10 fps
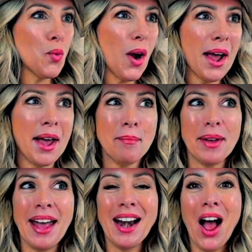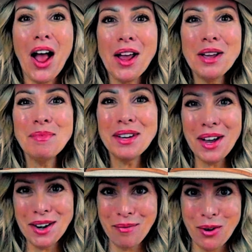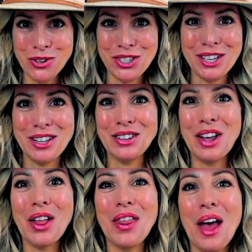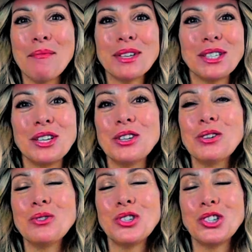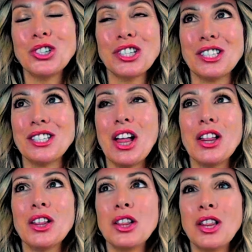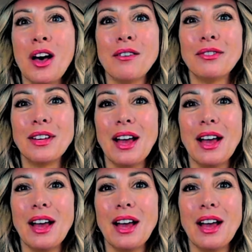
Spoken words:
right. And I am the kind of person that mosquitoes just love.